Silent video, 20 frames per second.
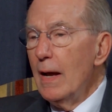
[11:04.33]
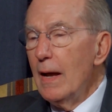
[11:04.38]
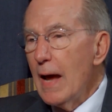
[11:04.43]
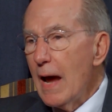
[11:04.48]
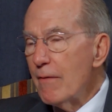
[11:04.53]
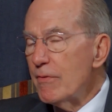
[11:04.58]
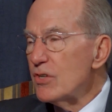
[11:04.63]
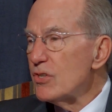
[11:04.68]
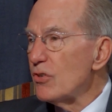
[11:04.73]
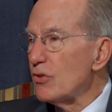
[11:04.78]

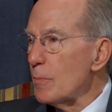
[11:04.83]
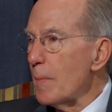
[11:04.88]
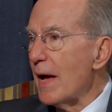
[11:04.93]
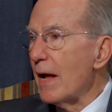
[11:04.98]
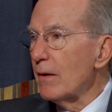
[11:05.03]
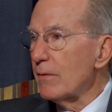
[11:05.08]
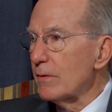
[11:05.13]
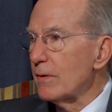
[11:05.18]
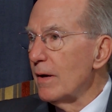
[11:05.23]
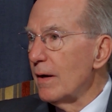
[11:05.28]
Average is
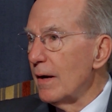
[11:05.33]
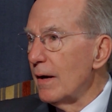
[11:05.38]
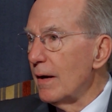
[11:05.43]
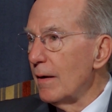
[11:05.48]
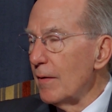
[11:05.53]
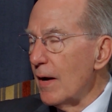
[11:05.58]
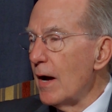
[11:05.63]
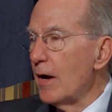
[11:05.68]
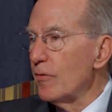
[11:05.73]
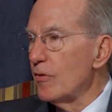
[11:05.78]
about
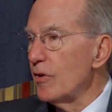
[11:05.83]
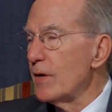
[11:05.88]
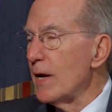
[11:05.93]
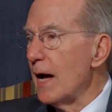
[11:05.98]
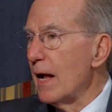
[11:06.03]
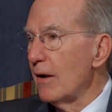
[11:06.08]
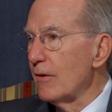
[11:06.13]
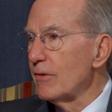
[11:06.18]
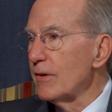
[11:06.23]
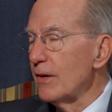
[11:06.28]

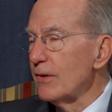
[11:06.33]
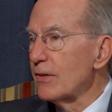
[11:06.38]
$100, let's